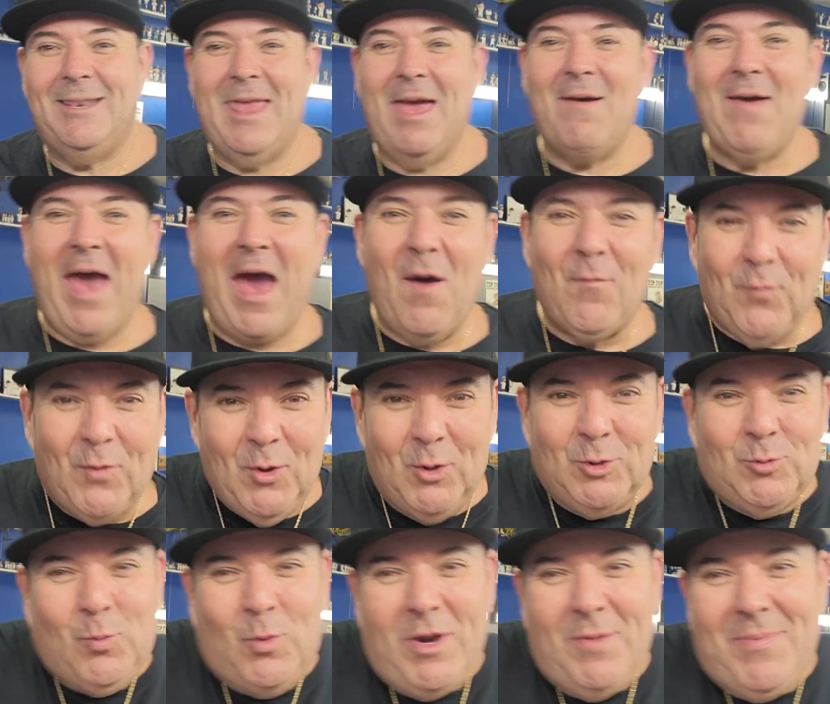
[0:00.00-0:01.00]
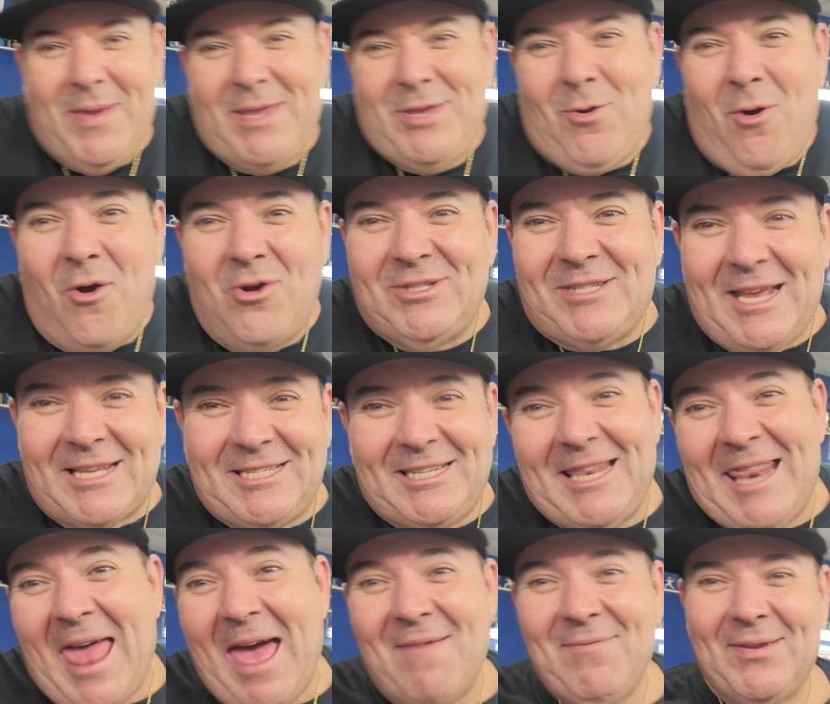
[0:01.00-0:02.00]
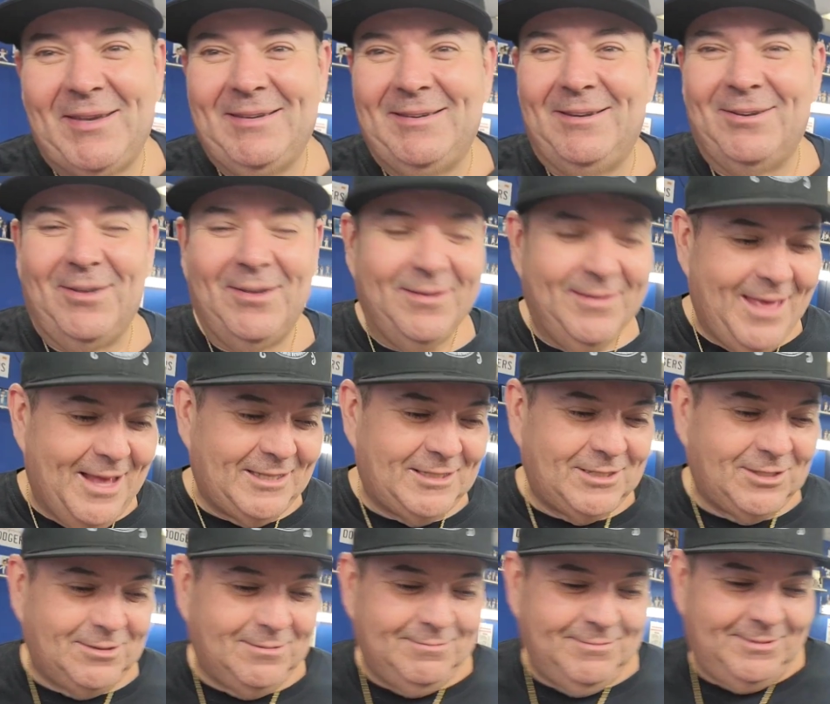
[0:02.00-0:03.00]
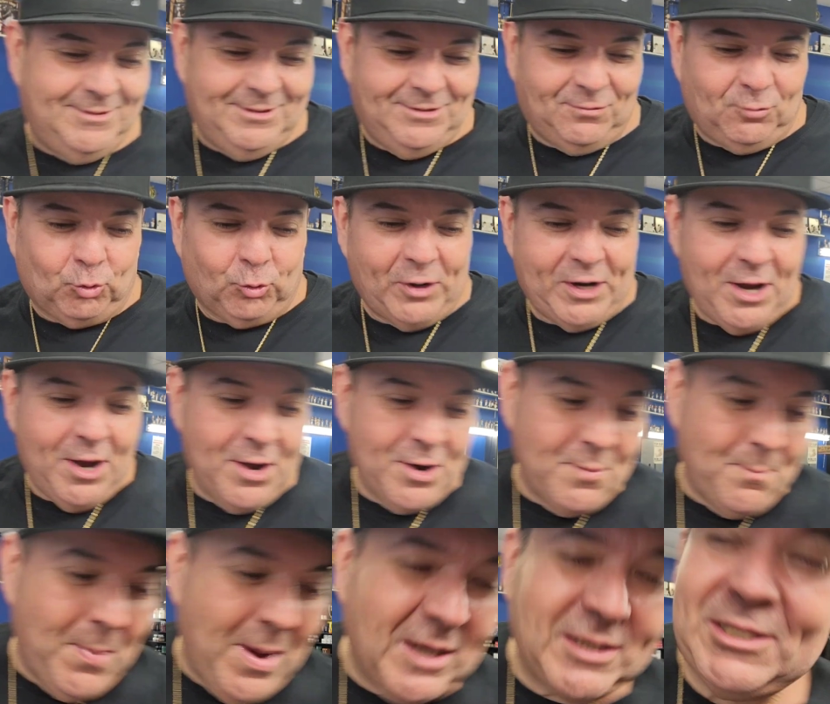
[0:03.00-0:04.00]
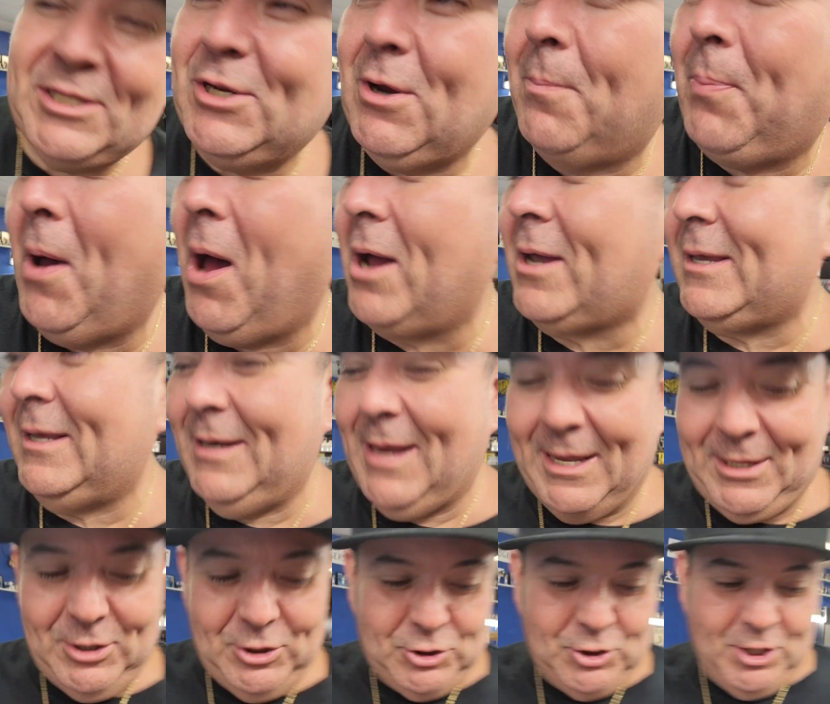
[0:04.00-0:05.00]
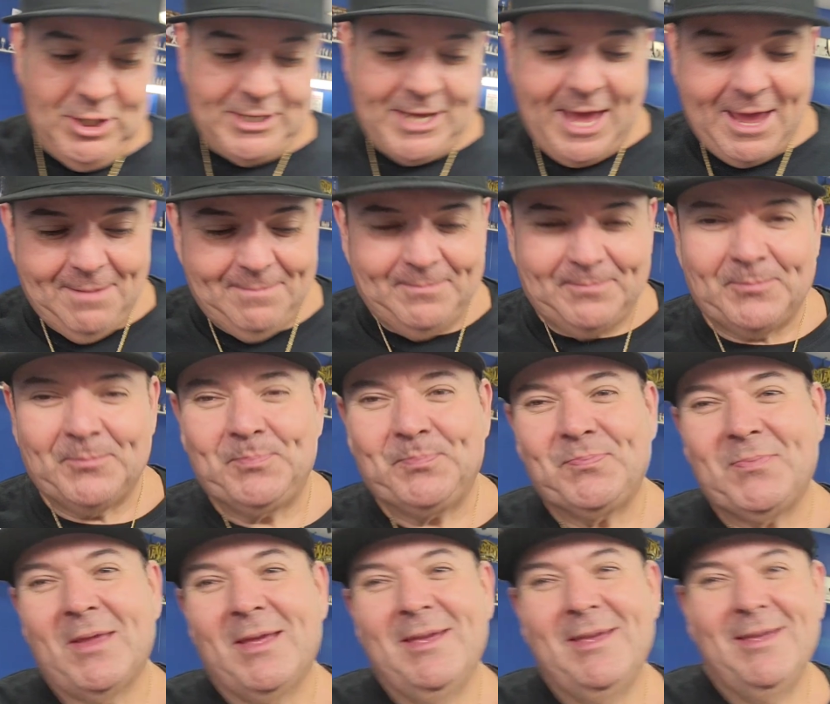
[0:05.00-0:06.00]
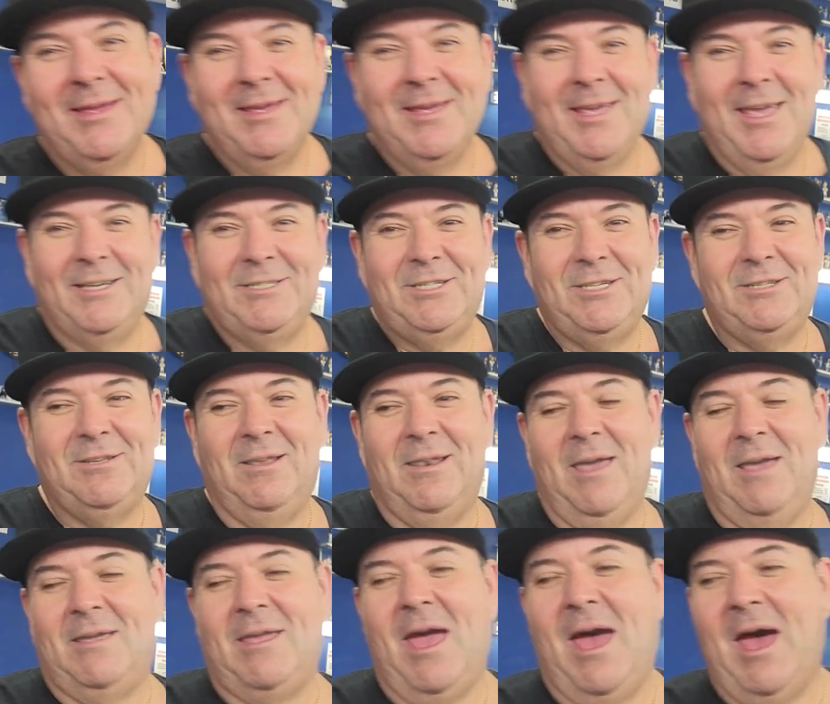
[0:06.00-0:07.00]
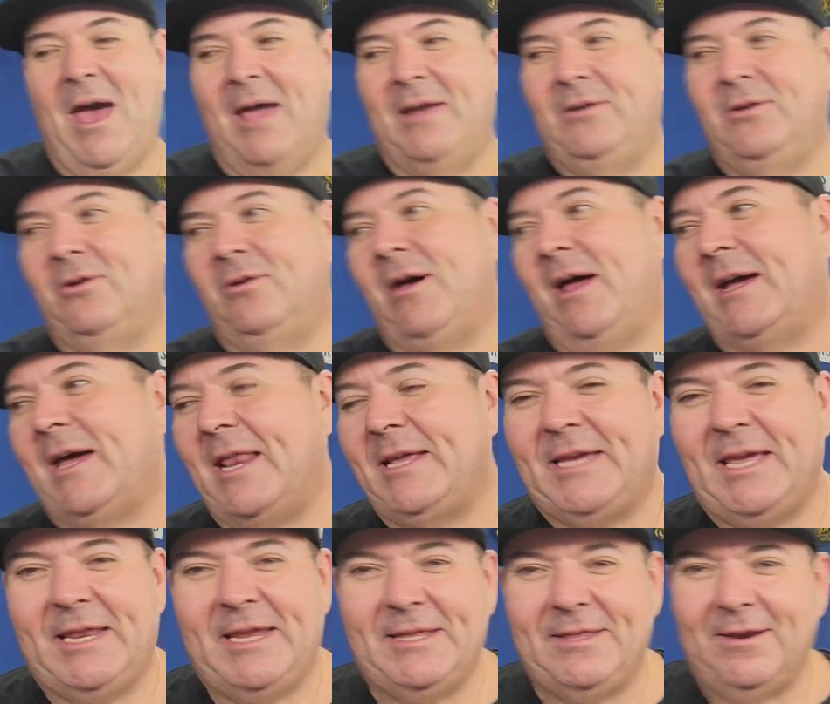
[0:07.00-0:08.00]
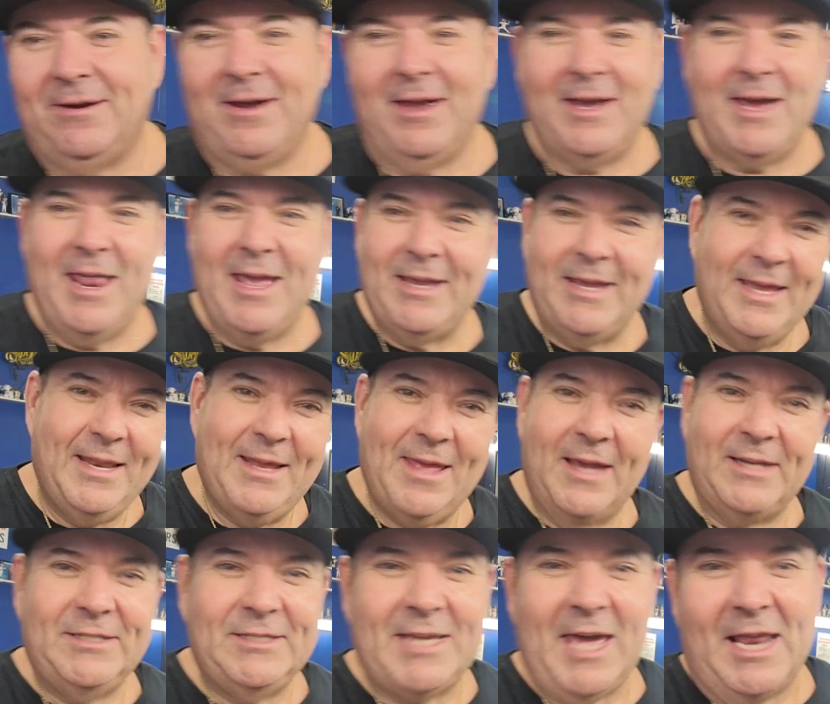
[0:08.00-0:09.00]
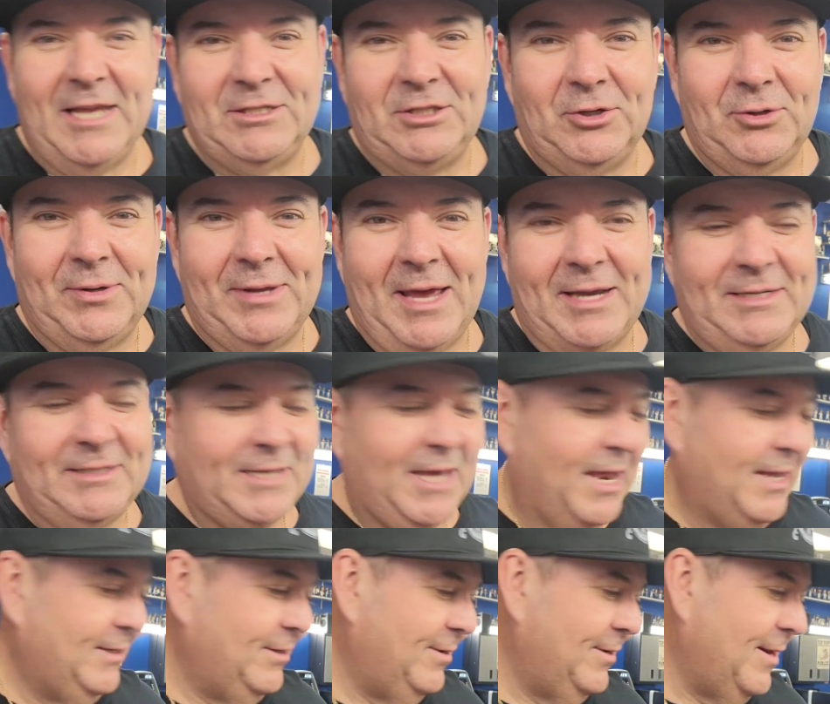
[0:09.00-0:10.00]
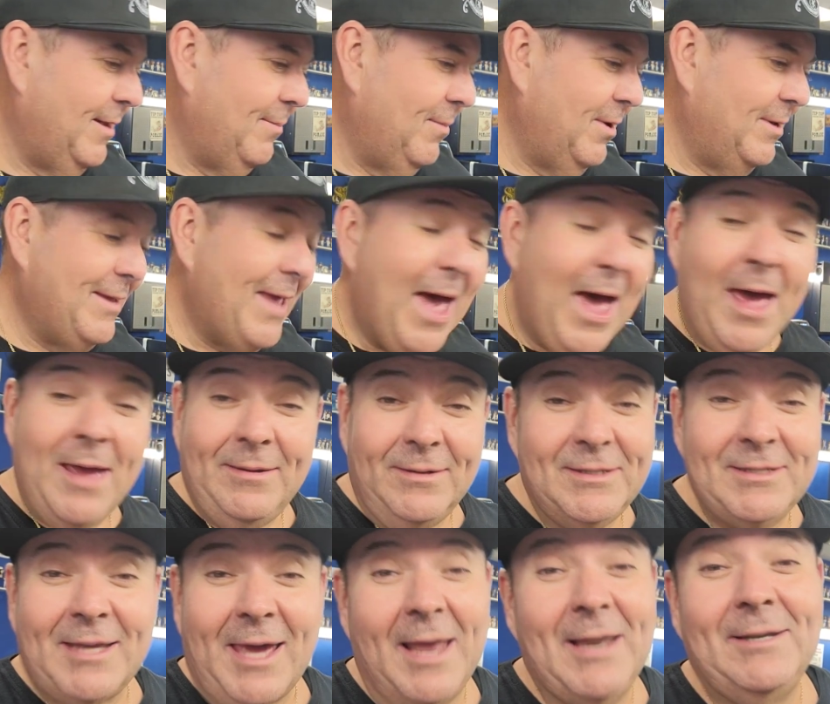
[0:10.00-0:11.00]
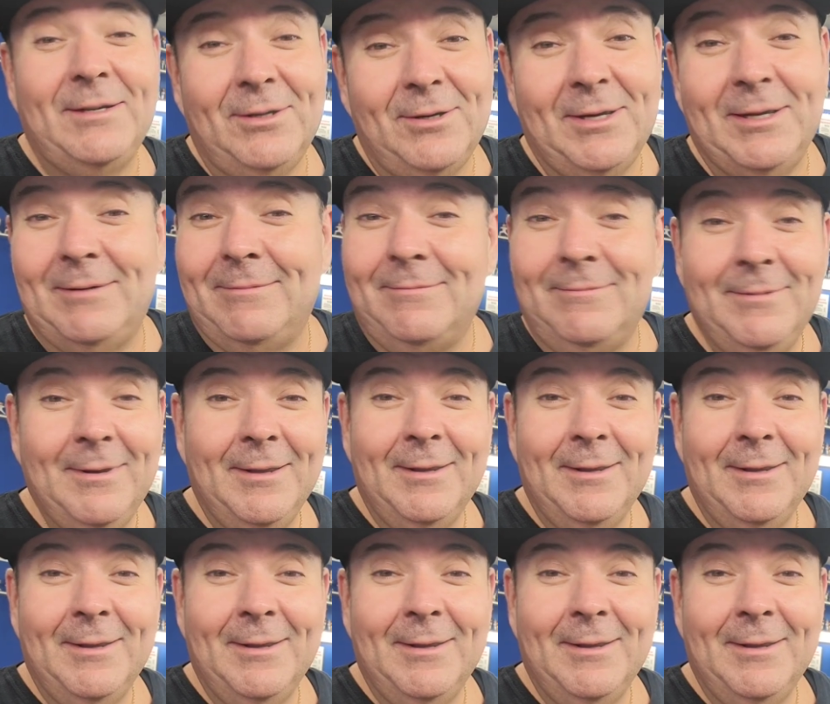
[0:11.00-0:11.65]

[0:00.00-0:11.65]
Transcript: half of those would have been yours. That's 11. You know, that's 300 bucks in your pocket. Like you should have came. And she's all like, yeah, I know, I gotta get in there, I gotta get it, I just gotta do it, I just gotta do it. I'm like, yeah, you just gotta do it,